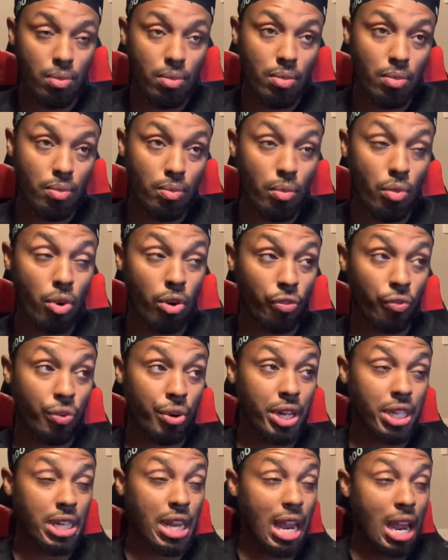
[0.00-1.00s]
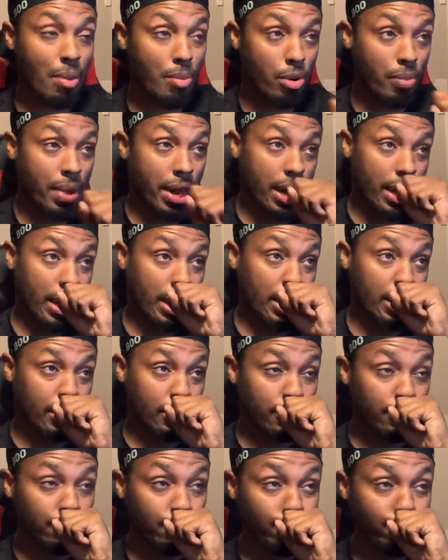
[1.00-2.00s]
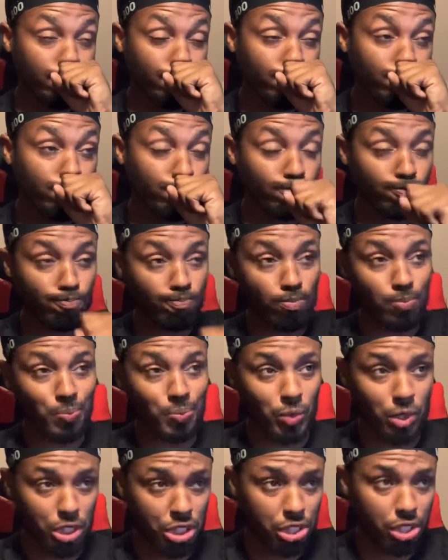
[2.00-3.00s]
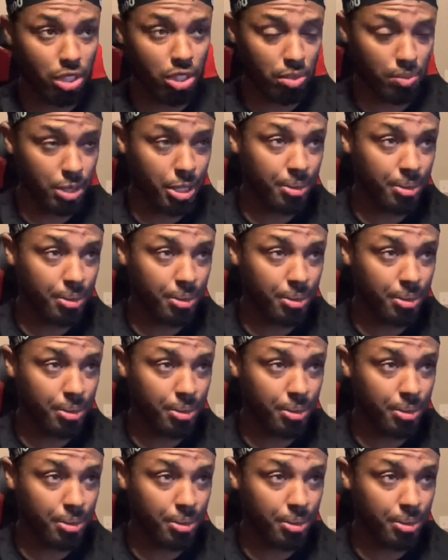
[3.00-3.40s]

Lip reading: more free time on my hands. Excuse me.